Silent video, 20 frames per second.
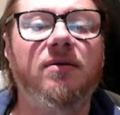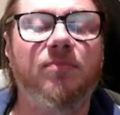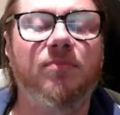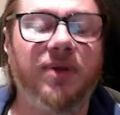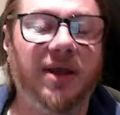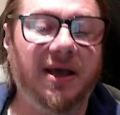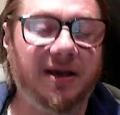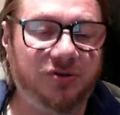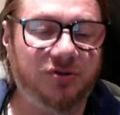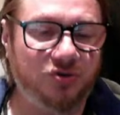
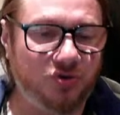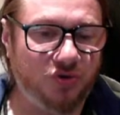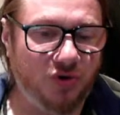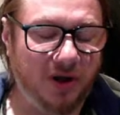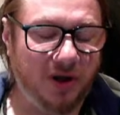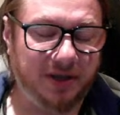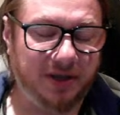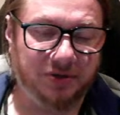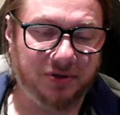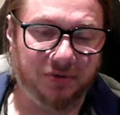Black
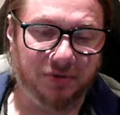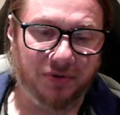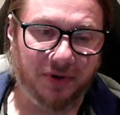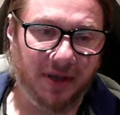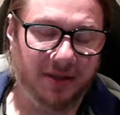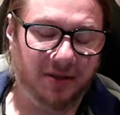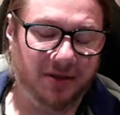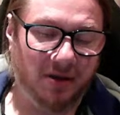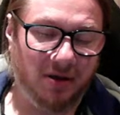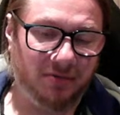tries to
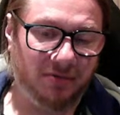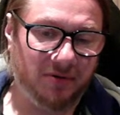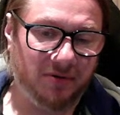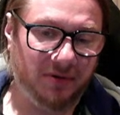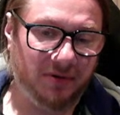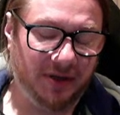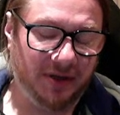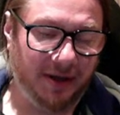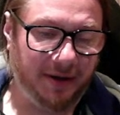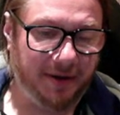create
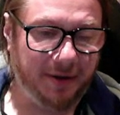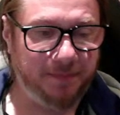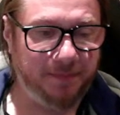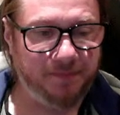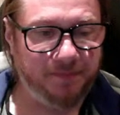counterattack.